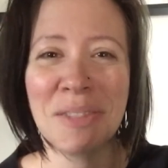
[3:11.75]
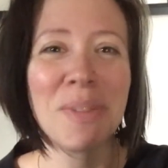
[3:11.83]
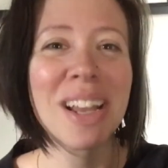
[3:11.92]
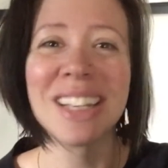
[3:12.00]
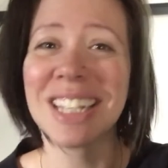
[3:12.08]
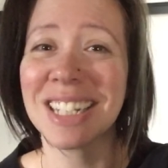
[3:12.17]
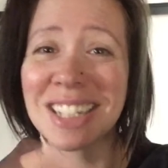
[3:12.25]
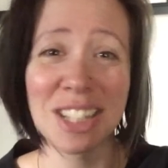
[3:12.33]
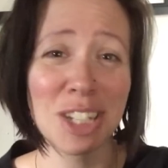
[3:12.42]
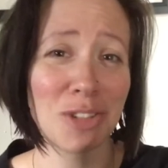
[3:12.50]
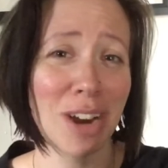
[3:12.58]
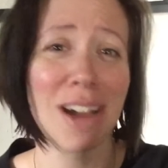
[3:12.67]
because it
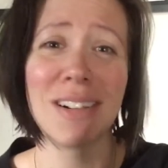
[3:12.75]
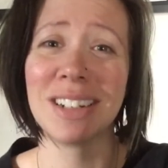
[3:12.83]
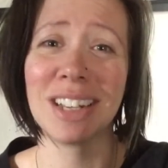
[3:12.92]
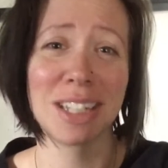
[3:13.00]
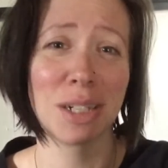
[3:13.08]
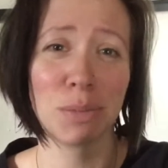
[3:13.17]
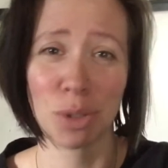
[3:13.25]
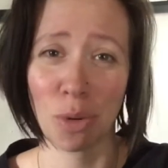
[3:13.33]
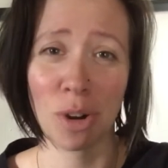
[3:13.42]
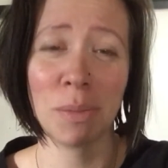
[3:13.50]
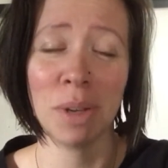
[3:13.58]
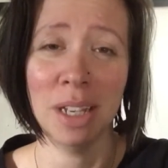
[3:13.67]
doesn't dry out and doesn't
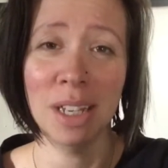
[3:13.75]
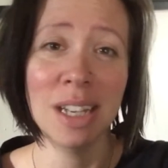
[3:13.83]
absorb.